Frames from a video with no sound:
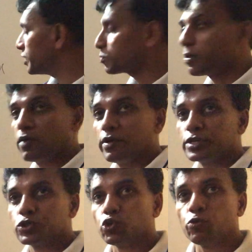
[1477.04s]
this power
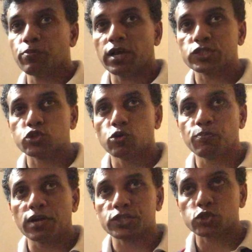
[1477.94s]
2 plus 2
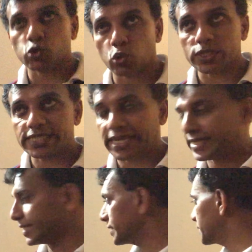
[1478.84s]
plus 2,
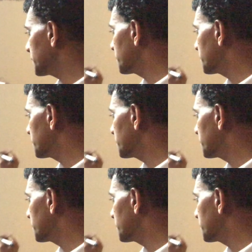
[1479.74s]
6.